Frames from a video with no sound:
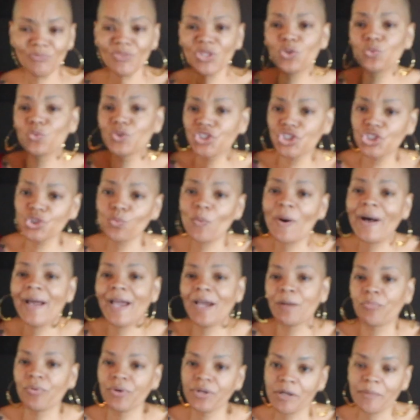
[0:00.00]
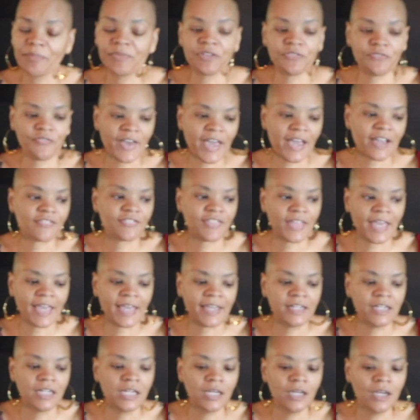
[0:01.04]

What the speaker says: Which is why I bring up the fact that